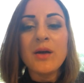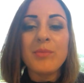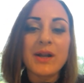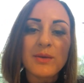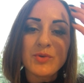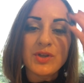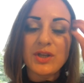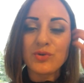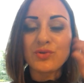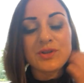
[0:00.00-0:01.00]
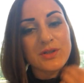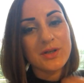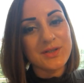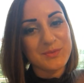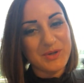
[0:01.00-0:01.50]
But I'm not here to
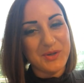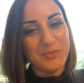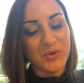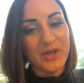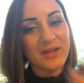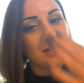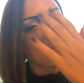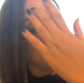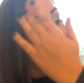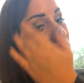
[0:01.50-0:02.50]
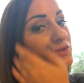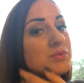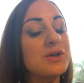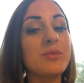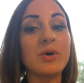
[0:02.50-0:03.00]
speak about that. I'm here to
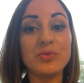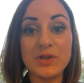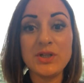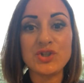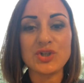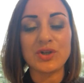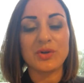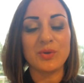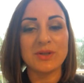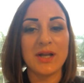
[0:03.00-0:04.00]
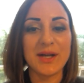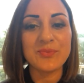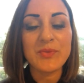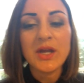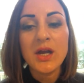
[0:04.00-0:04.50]
speak about teaching online,